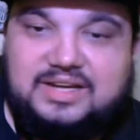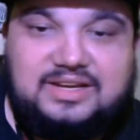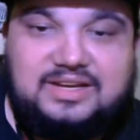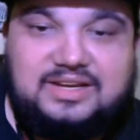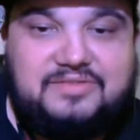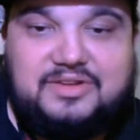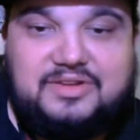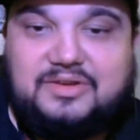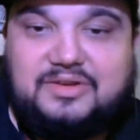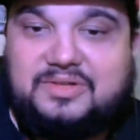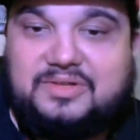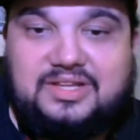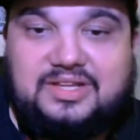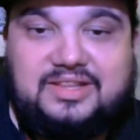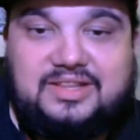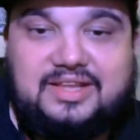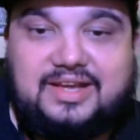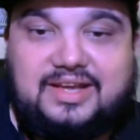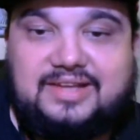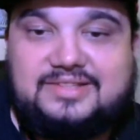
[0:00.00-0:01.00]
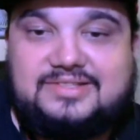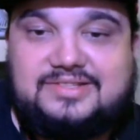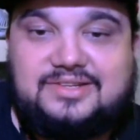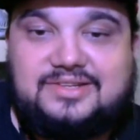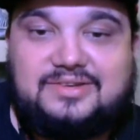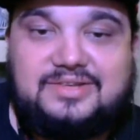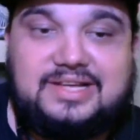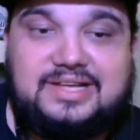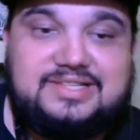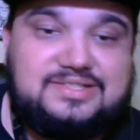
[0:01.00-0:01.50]
even know it did that. So
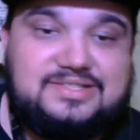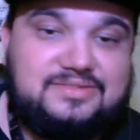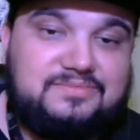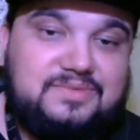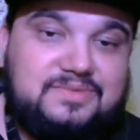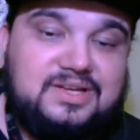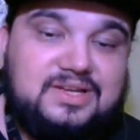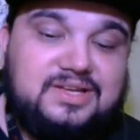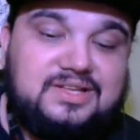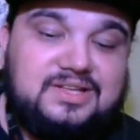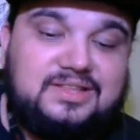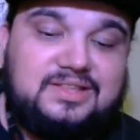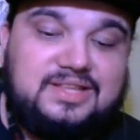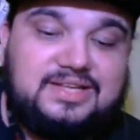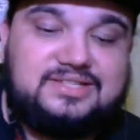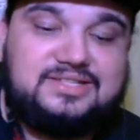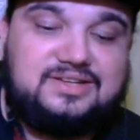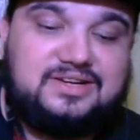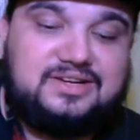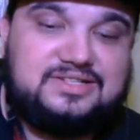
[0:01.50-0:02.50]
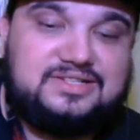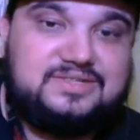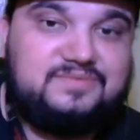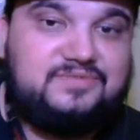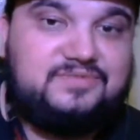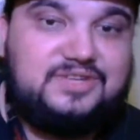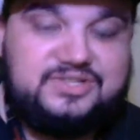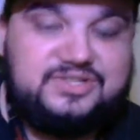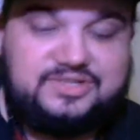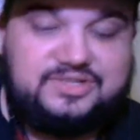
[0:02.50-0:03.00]
that's a that's an awesome
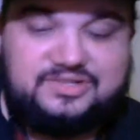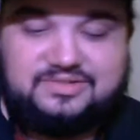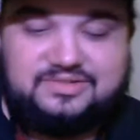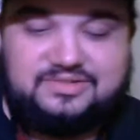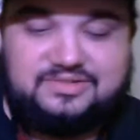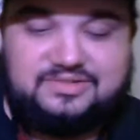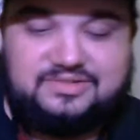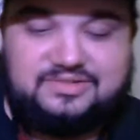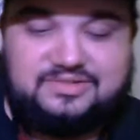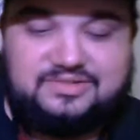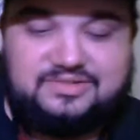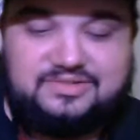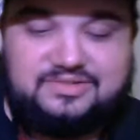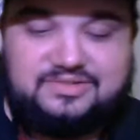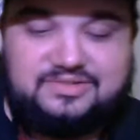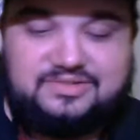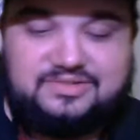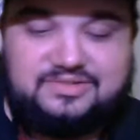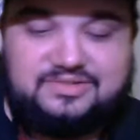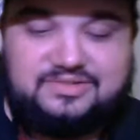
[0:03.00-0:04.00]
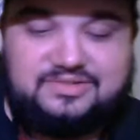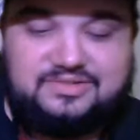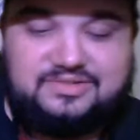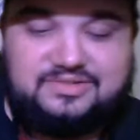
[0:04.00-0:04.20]
feature. And you can